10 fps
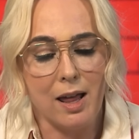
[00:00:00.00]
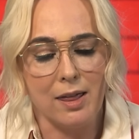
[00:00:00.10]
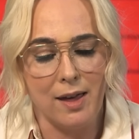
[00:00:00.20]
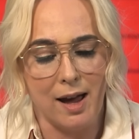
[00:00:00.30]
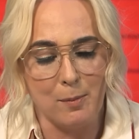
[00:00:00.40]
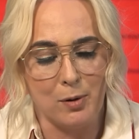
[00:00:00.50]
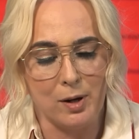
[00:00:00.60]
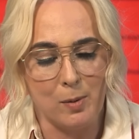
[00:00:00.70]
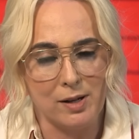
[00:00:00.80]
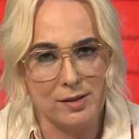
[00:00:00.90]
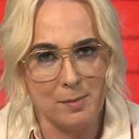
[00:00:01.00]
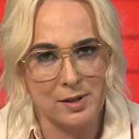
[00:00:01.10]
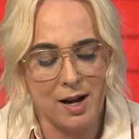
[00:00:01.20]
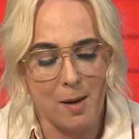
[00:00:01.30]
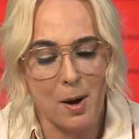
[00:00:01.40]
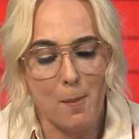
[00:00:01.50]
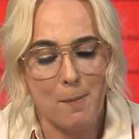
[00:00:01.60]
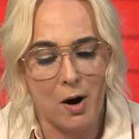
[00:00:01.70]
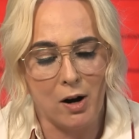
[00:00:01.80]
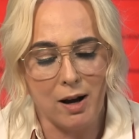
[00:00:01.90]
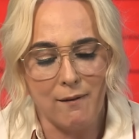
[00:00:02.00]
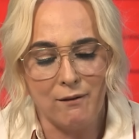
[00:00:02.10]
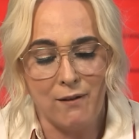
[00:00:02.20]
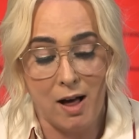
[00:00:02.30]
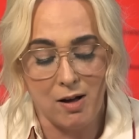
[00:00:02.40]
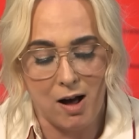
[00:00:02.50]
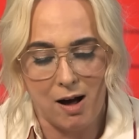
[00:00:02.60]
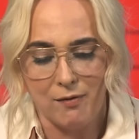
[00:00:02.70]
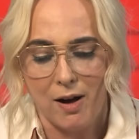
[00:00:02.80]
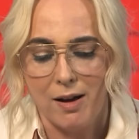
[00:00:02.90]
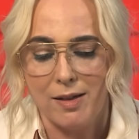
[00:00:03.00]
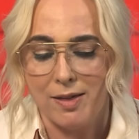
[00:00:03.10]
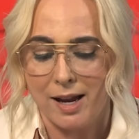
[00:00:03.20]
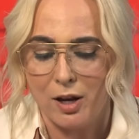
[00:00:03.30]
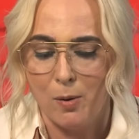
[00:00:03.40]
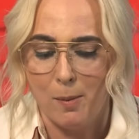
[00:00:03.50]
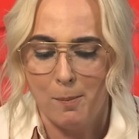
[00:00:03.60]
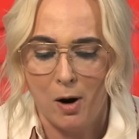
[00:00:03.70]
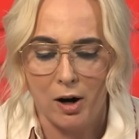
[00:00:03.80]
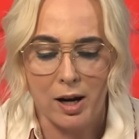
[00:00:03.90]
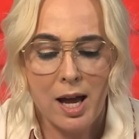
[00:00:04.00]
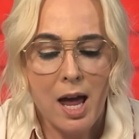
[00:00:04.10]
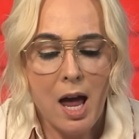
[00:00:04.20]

That pretty well sums it up. Mark Falkoff. Thank you, Mark.